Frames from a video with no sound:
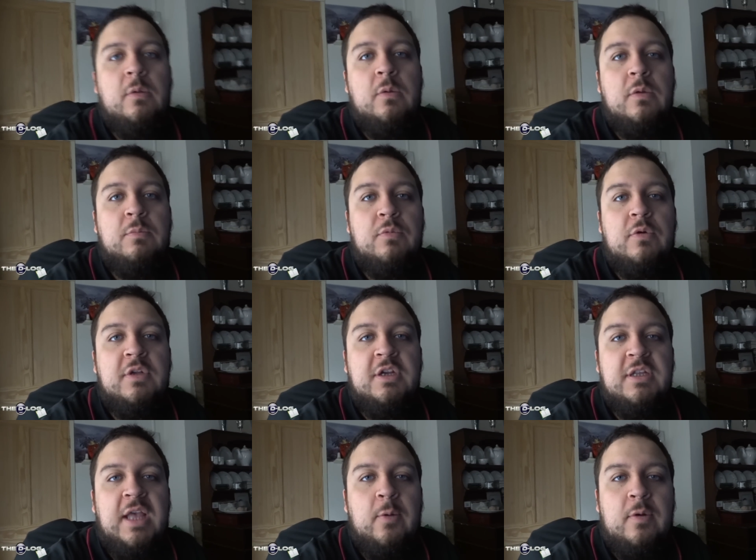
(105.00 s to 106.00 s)
Good morning,
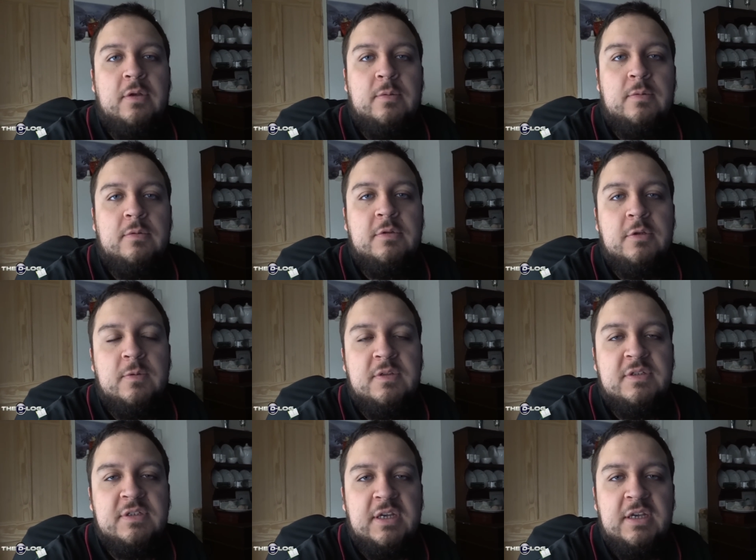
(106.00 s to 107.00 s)
and how are you all doing
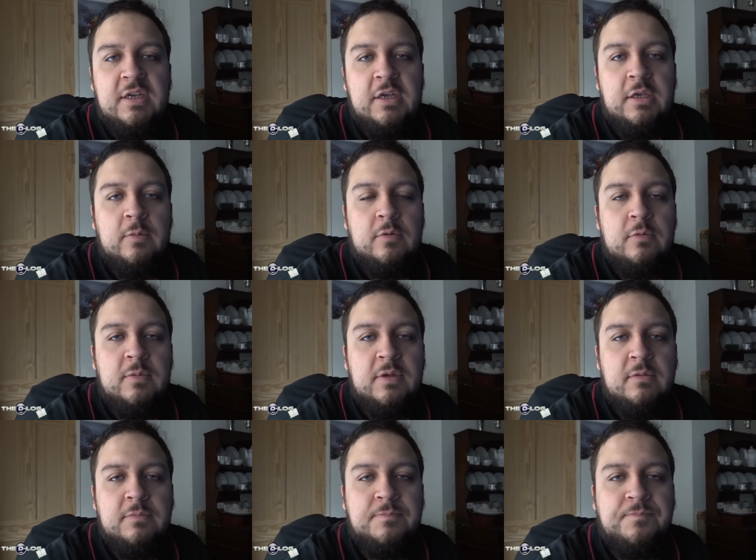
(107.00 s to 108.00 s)
today? Are you all well?